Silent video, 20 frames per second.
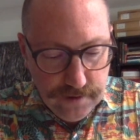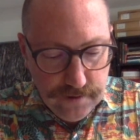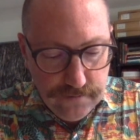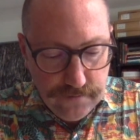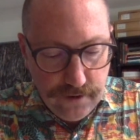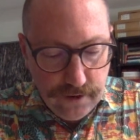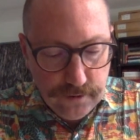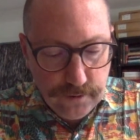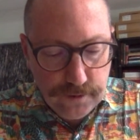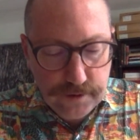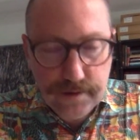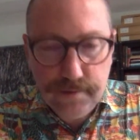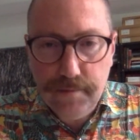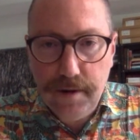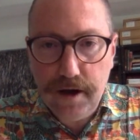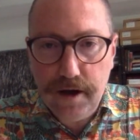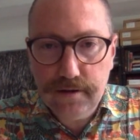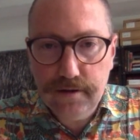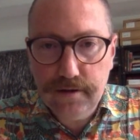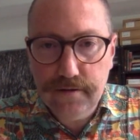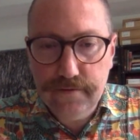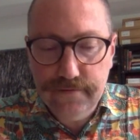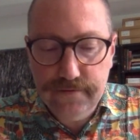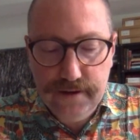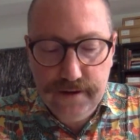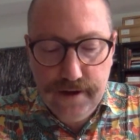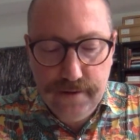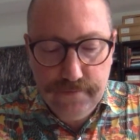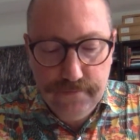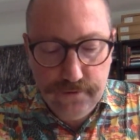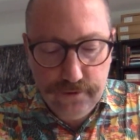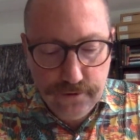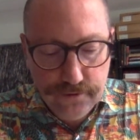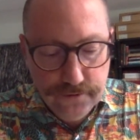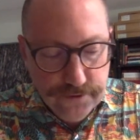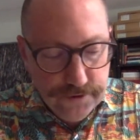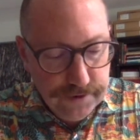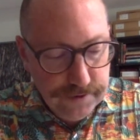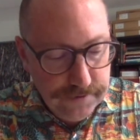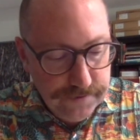Following the model of Wilhelm
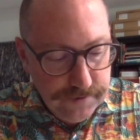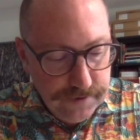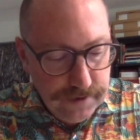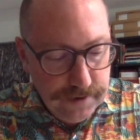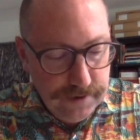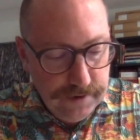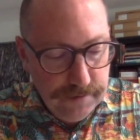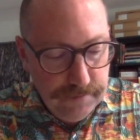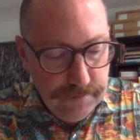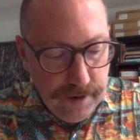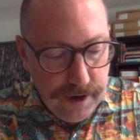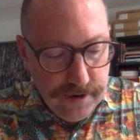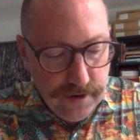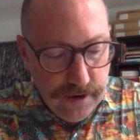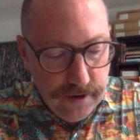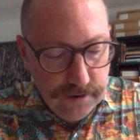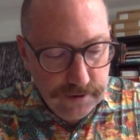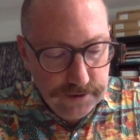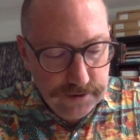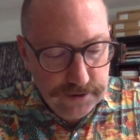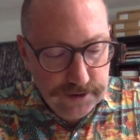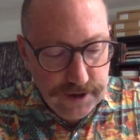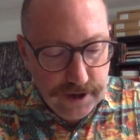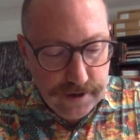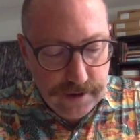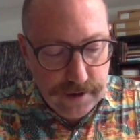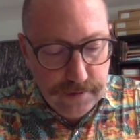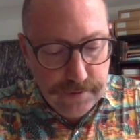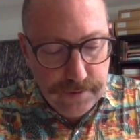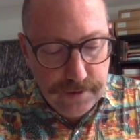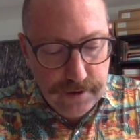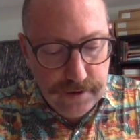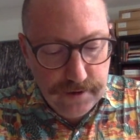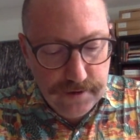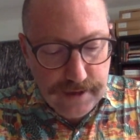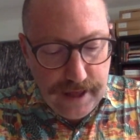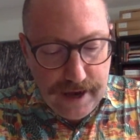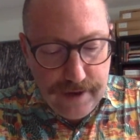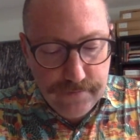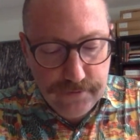Wundt, Meinong set up a
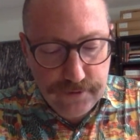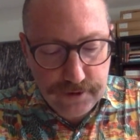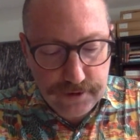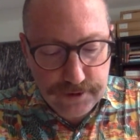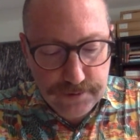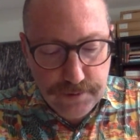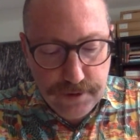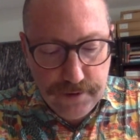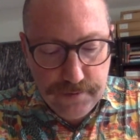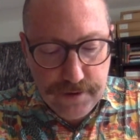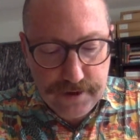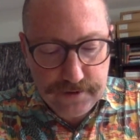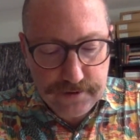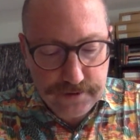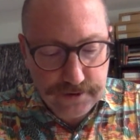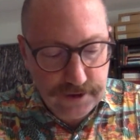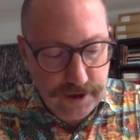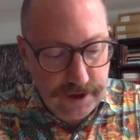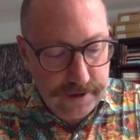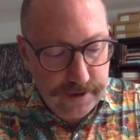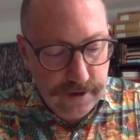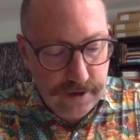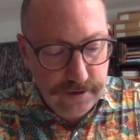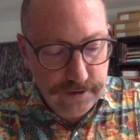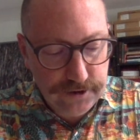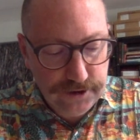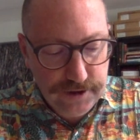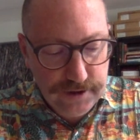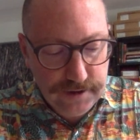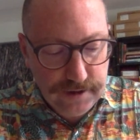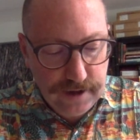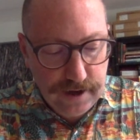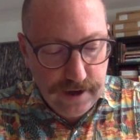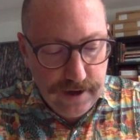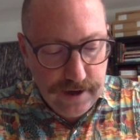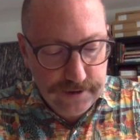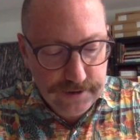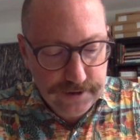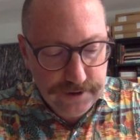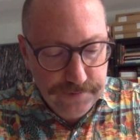lab for experimental psychology in
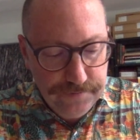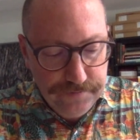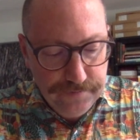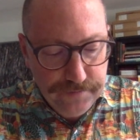Graz,